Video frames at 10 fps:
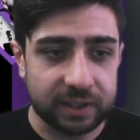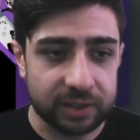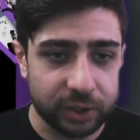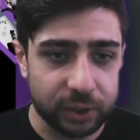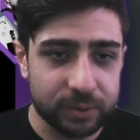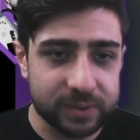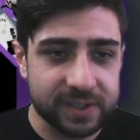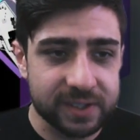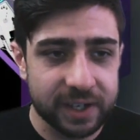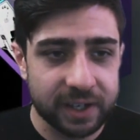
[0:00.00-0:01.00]
that I
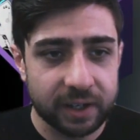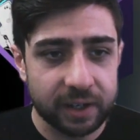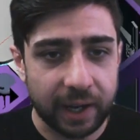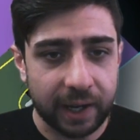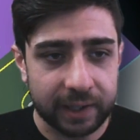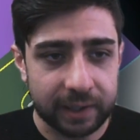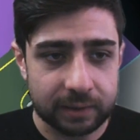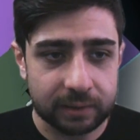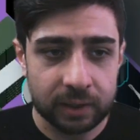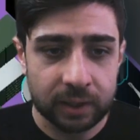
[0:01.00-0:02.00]
used here,
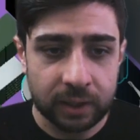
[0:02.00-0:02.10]
and